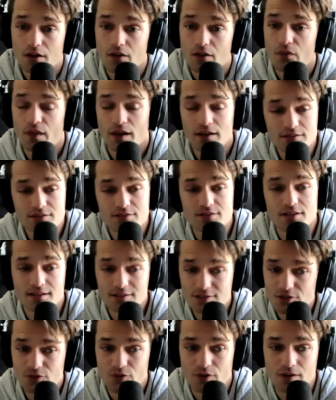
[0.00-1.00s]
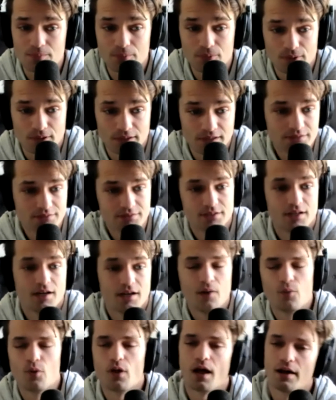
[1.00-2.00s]
That's a great point.
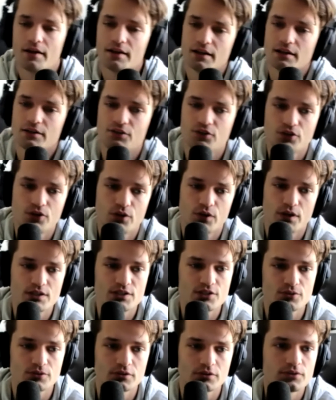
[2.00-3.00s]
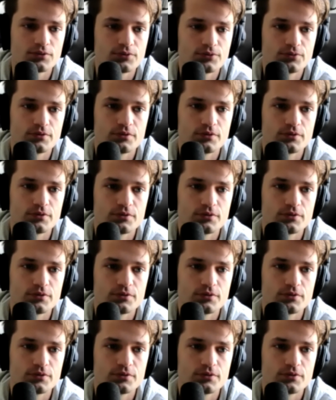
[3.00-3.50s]
Well, that's sort of